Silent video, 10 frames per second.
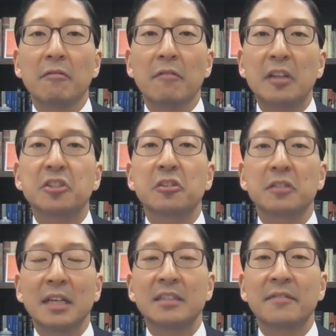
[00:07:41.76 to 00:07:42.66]
registered
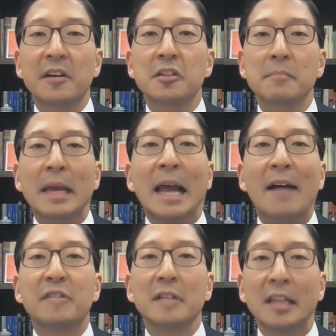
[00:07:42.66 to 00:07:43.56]
sex offenders may
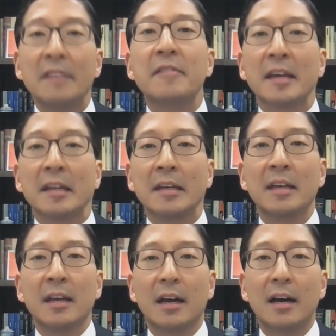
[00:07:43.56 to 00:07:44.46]
have to live in,
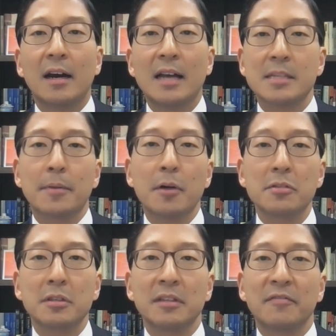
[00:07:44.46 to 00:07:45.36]
uh, as
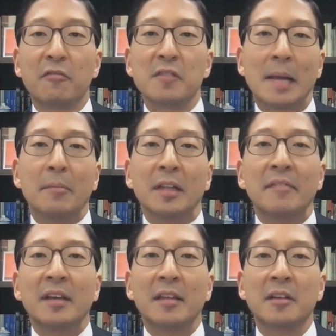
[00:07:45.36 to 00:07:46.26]
opposed to, for example,
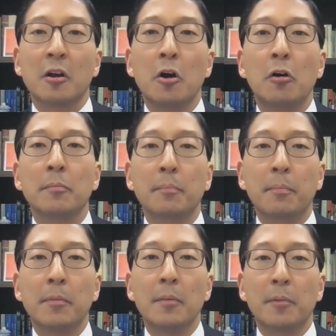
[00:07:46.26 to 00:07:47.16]
living in their own
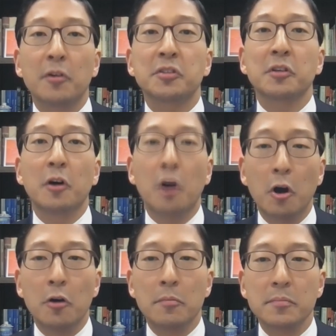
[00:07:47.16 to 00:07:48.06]
personal
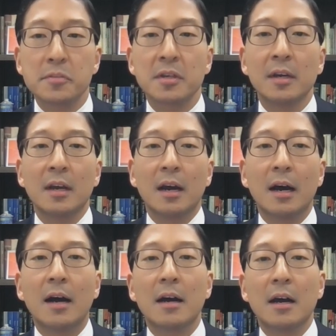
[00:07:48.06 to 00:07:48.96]
homes. Mm.
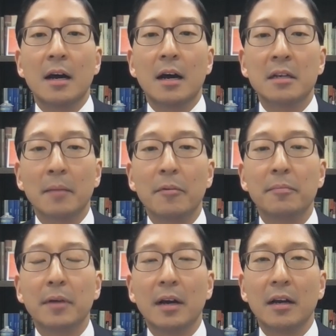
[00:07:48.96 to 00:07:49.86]
Uh, a number of
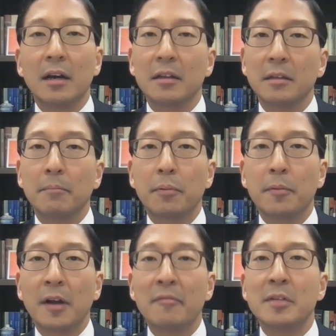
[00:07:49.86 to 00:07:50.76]
uh, uh, the
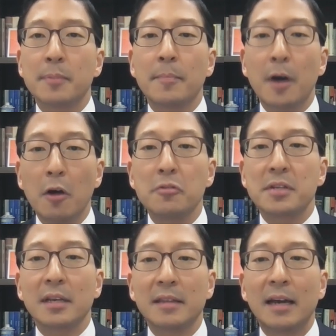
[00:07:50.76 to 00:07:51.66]
government is
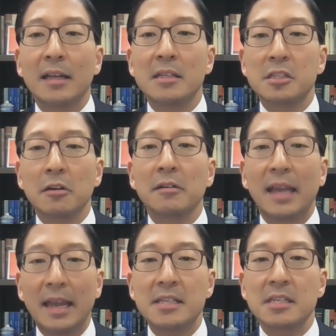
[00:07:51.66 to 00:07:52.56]
proposing that in certain
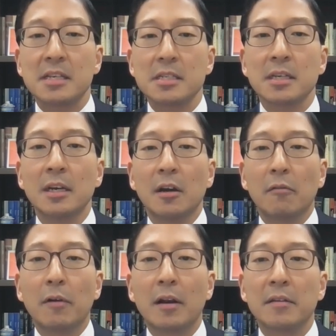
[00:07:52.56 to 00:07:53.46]
cases
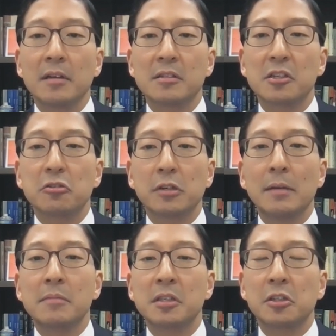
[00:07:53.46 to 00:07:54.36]
where there's
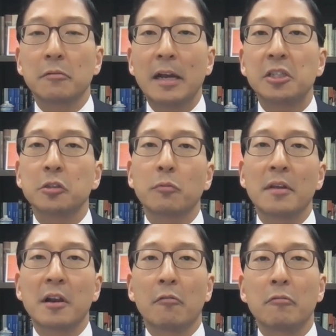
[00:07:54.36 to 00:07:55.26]
extreme situations where
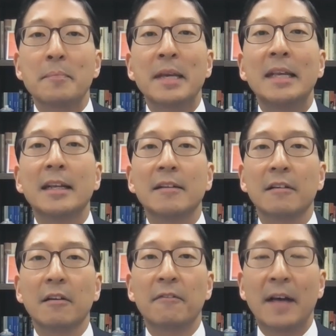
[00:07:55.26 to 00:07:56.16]
there are repeated
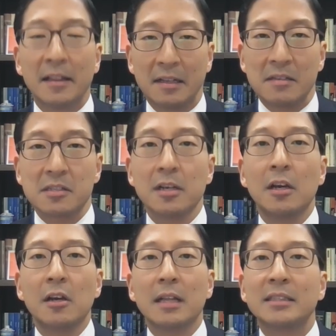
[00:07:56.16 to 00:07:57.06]
felons,
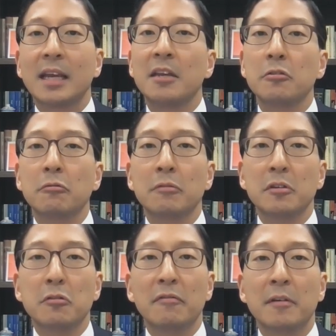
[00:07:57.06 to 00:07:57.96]
let's say you
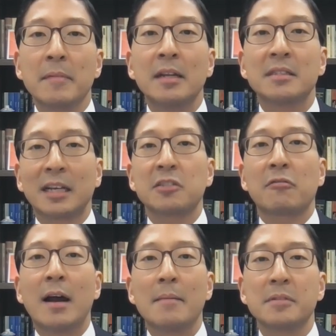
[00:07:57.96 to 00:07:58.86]
you've committed sex
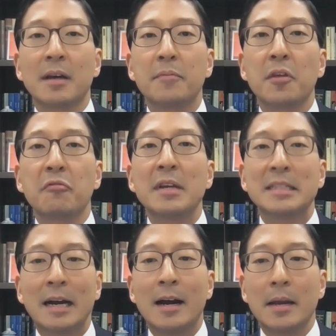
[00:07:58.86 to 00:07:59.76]
crimes up to three
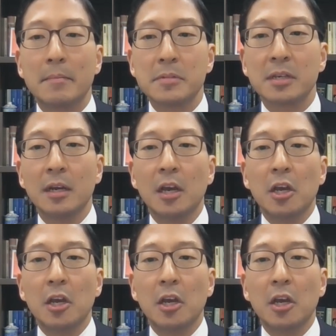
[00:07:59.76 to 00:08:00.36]
times,